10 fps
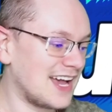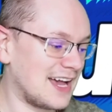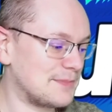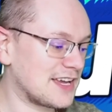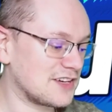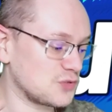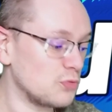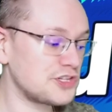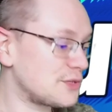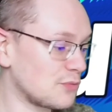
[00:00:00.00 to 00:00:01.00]
because
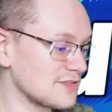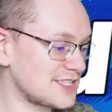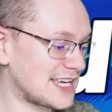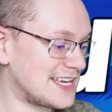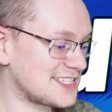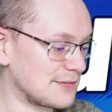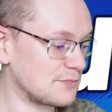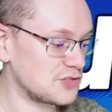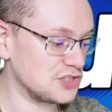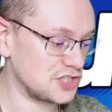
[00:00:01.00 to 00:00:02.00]
all she wants is
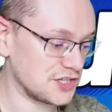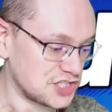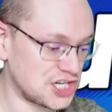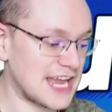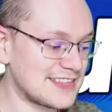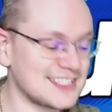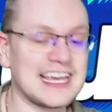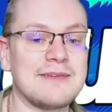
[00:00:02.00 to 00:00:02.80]
someone to just share the same